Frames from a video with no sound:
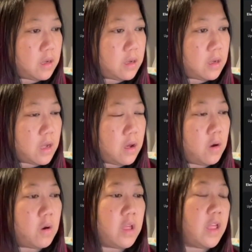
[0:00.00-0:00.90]
Oh,
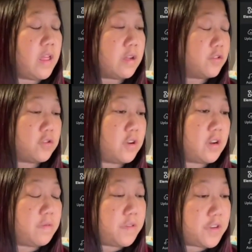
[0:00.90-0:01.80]
I'll show you how to
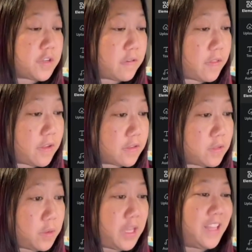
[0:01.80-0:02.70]
finish everything. So
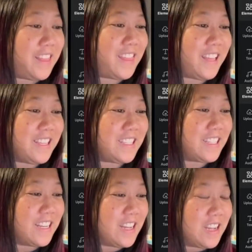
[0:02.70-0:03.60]
this.
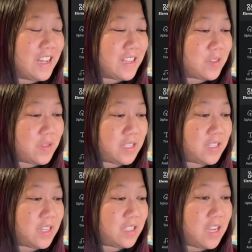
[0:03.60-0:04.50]
So this is
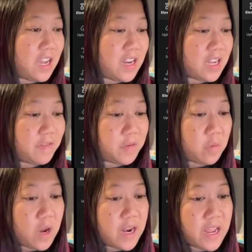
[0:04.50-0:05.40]
all done. If you
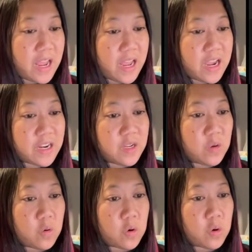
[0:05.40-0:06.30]
want to add
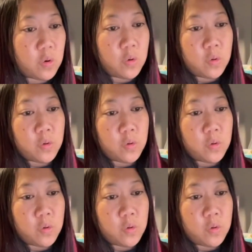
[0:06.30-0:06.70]
your own